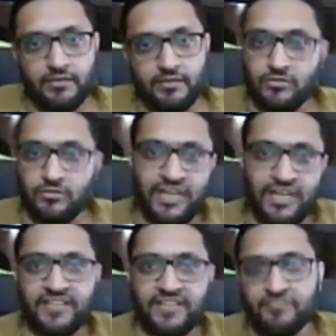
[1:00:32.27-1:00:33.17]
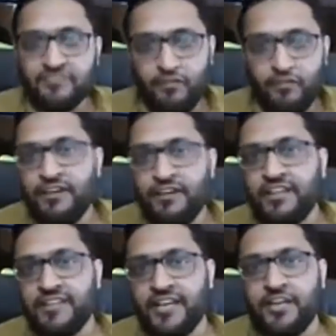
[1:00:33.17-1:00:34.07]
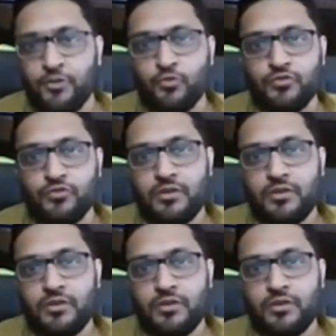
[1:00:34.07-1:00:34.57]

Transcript: That's that's one of a filter that I use.